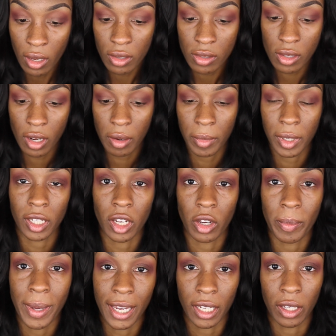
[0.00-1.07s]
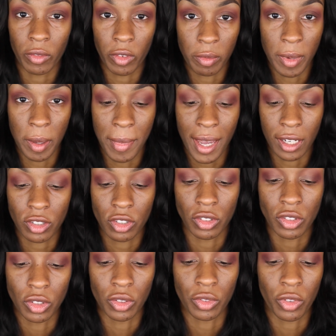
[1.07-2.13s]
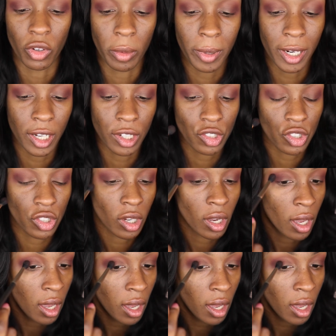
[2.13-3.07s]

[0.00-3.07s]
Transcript: So now I'm going to go back in with my MAC 224 brush